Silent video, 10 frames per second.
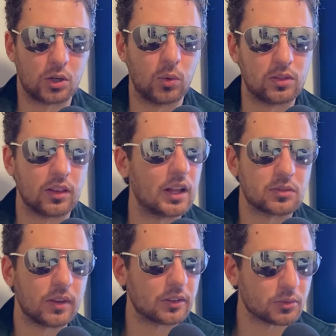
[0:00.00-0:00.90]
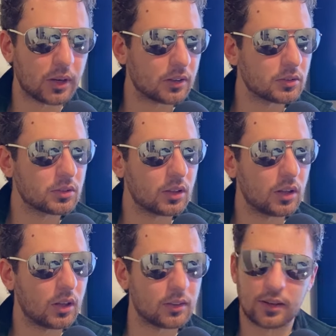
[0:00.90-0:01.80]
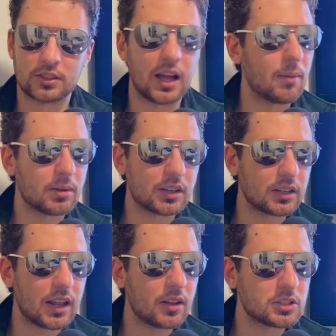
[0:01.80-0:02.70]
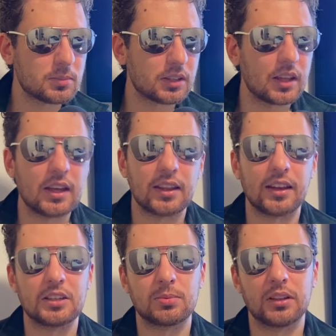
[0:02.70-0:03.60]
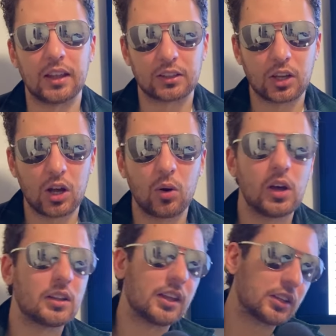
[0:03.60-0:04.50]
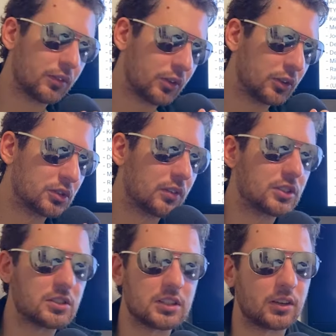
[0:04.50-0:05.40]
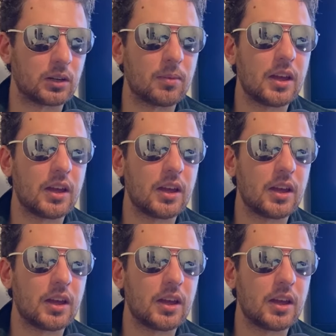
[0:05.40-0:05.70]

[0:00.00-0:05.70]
with the Las Vegas Raiders. There has not been an announcement that he's been let go. Thank you for your service as the interim.